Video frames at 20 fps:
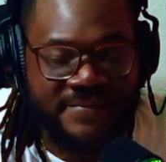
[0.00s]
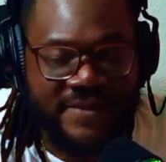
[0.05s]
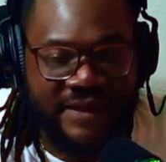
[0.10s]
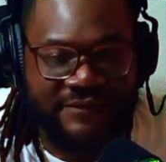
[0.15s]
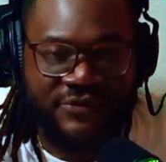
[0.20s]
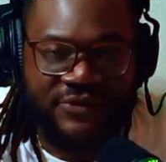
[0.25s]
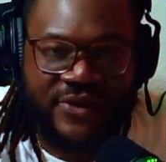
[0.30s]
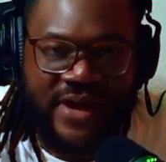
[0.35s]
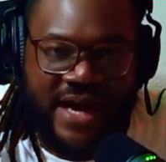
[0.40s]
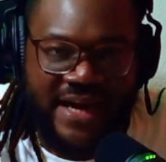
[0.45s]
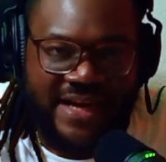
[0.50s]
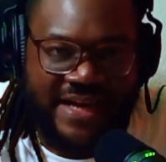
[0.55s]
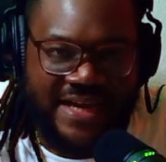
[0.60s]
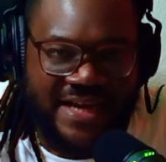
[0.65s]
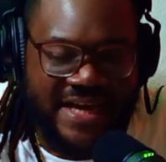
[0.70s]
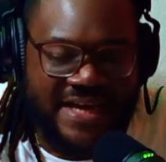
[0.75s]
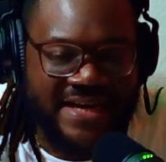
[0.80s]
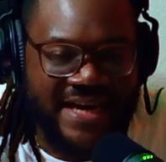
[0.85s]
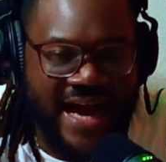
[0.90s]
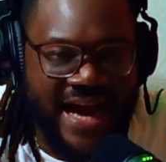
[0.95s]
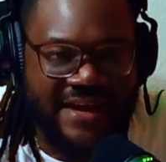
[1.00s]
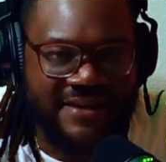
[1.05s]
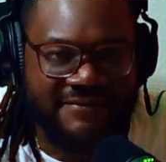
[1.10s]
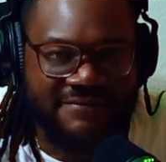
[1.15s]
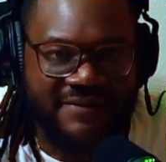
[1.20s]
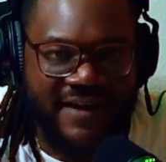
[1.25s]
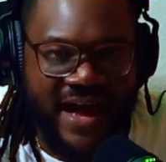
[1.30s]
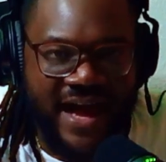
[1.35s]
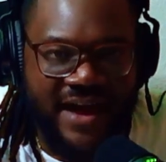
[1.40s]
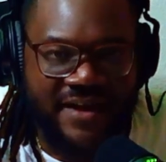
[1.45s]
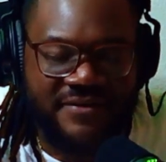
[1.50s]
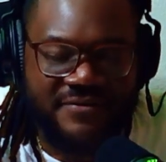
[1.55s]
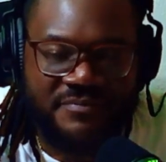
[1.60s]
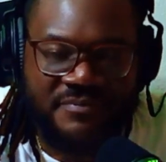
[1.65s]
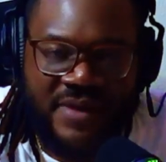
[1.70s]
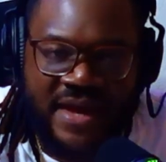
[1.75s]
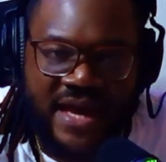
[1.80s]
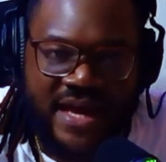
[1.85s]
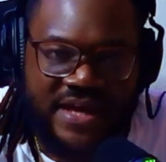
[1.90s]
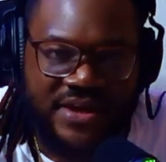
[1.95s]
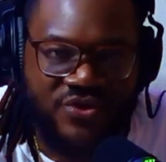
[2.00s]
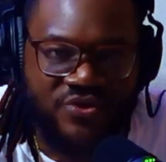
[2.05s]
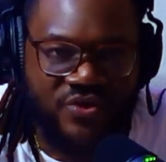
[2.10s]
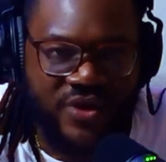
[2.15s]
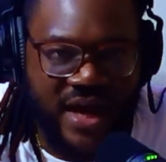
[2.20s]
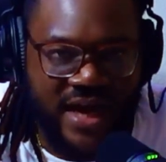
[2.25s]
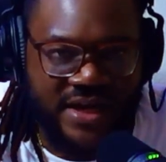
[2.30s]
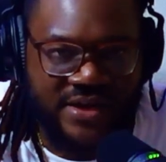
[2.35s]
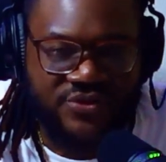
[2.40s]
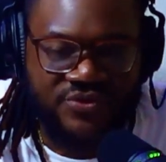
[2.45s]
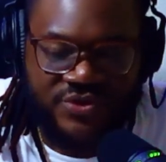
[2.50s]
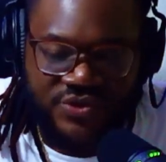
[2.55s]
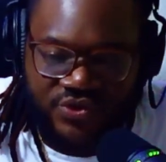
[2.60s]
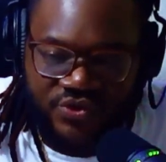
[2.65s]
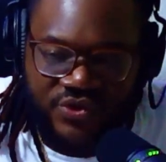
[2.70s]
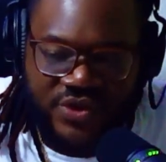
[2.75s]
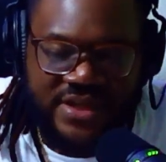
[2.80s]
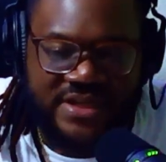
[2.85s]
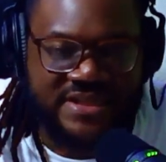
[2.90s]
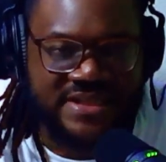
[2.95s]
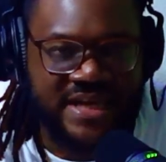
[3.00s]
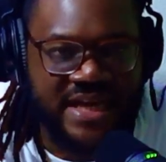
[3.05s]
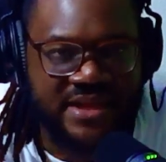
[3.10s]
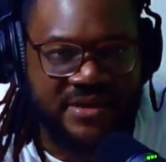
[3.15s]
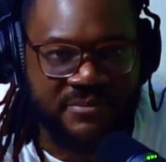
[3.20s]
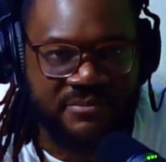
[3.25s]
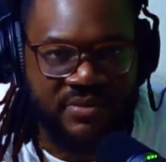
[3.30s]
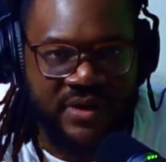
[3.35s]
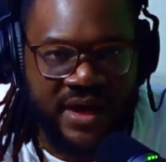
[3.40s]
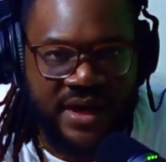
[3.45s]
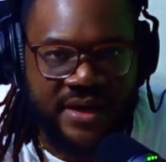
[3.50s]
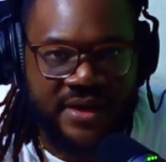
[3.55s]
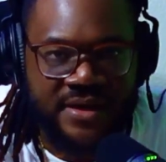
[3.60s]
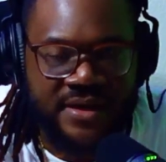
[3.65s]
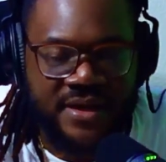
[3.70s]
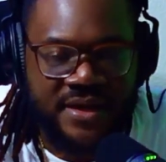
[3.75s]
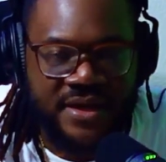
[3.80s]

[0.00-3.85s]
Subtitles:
If you got a good 9 to 5, man, you can celebrate.